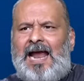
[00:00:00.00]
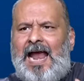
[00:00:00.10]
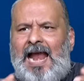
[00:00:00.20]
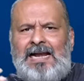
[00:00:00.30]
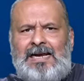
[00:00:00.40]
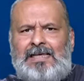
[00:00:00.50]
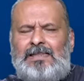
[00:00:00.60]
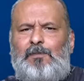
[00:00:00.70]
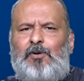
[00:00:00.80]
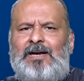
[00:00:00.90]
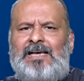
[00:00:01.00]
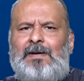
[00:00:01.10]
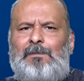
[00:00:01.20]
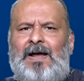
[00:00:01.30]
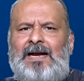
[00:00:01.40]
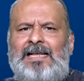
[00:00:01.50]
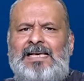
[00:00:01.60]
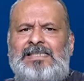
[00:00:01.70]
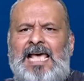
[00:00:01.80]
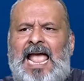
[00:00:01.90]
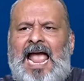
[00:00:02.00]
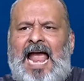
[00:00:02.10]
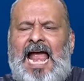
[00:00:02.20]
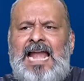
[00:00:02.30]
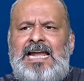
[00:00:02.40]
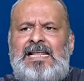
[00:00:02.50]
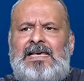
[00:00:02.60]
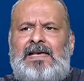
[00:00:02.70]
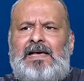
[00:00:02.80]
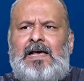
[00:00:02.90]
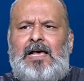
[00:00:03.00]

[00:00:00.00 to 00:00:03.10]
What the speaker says: and the political parties and